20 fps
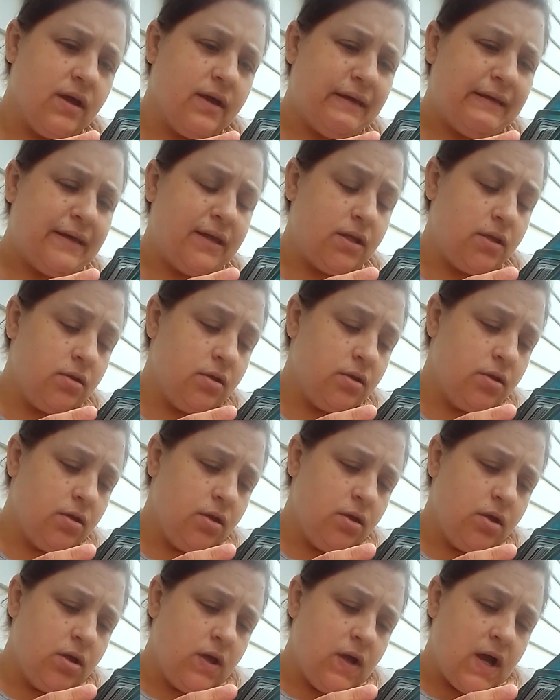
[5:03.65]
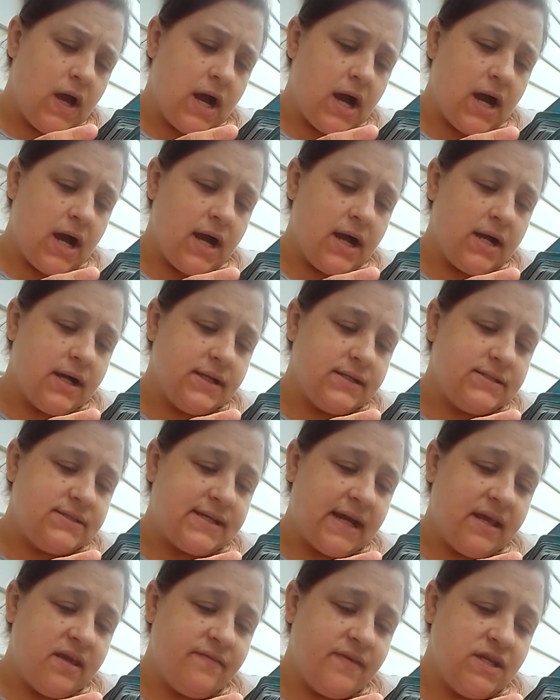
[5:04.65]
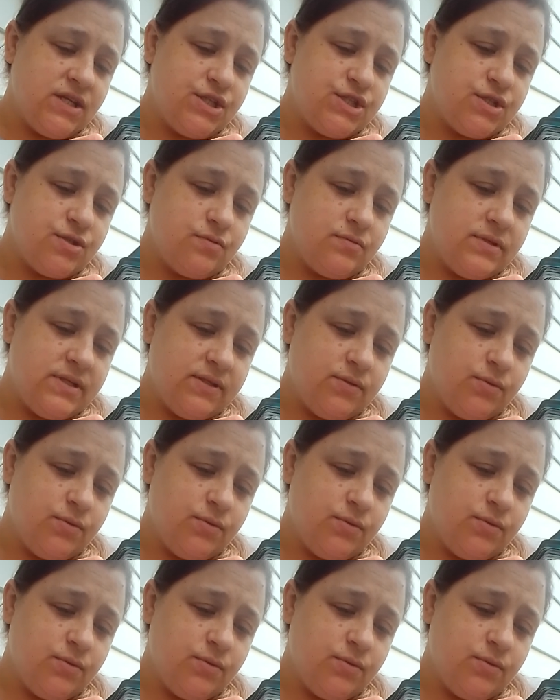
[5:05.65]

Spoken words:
kind. Diving to